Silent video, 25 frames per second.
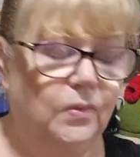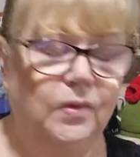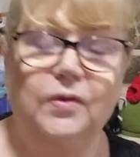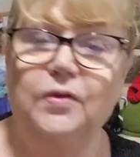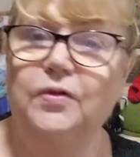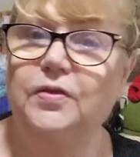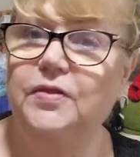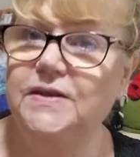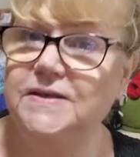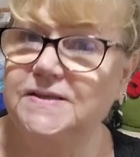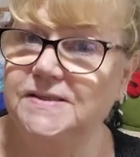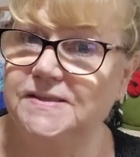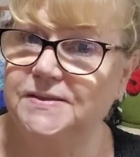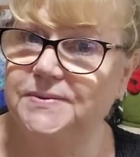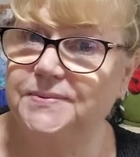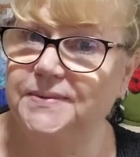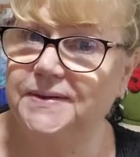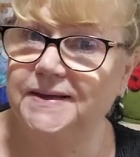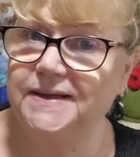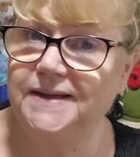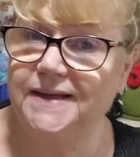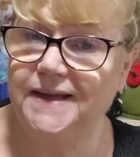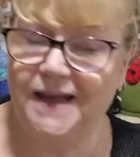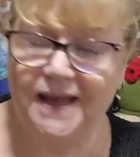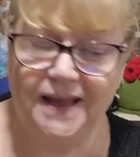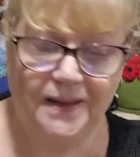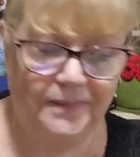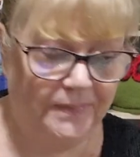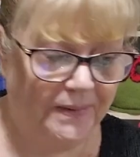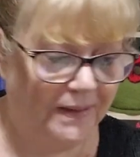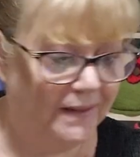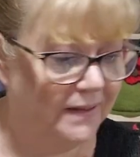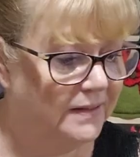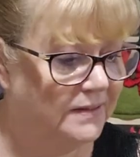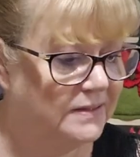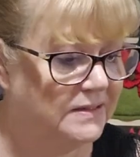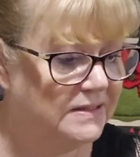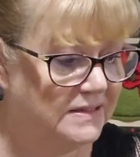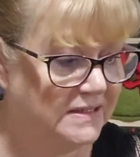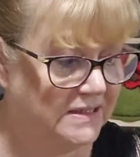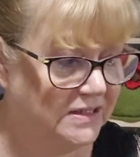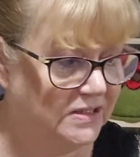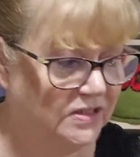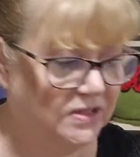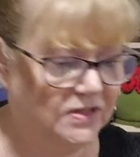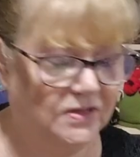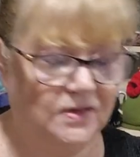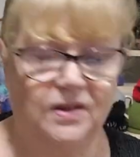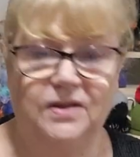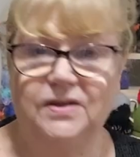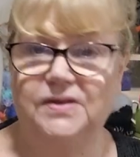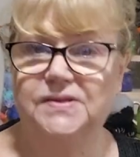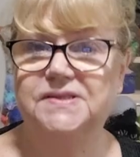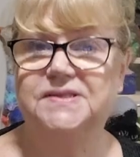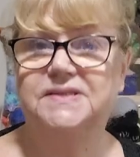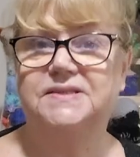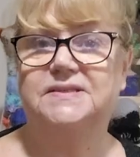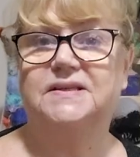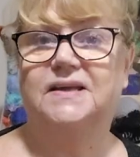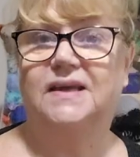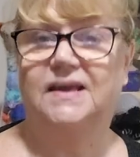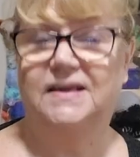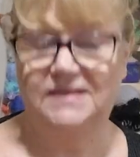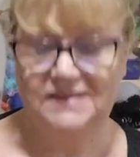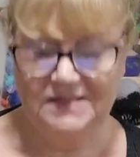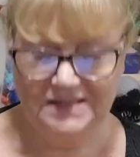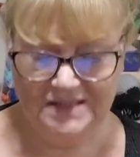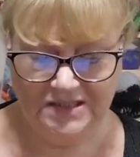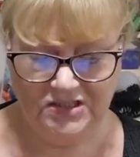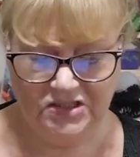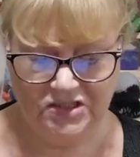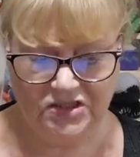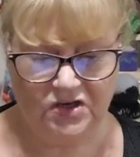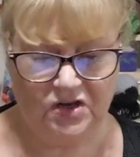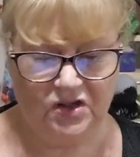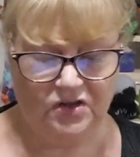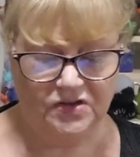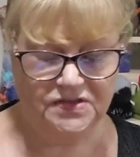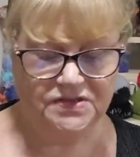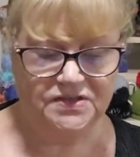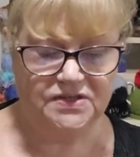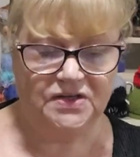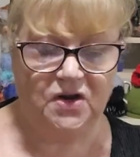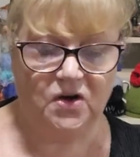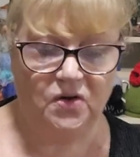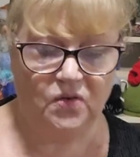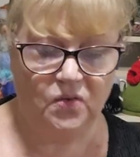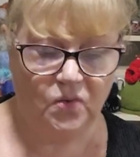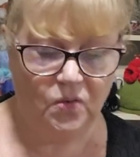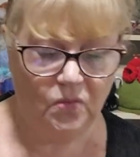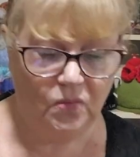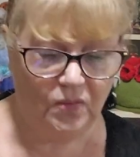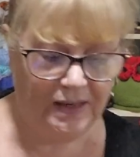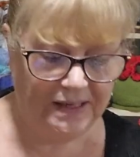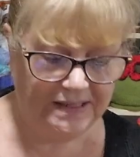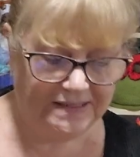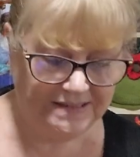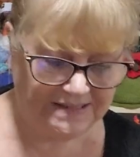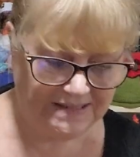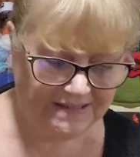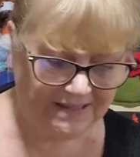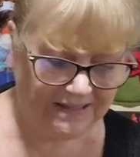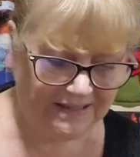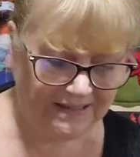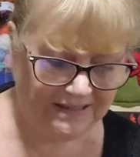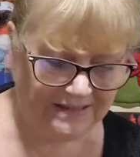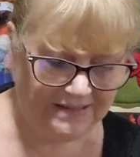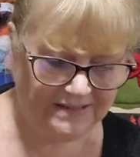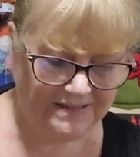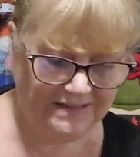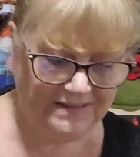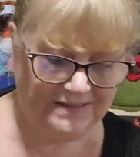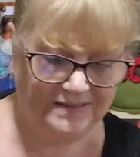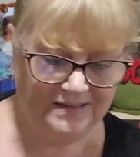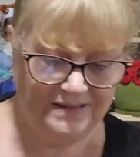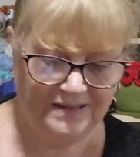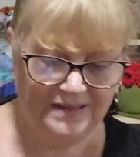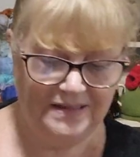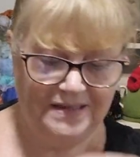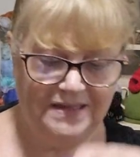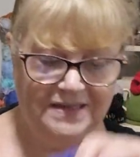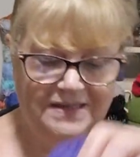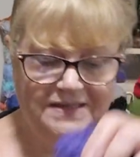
Well, this week came out dishcloths, and dishcloths are always handy.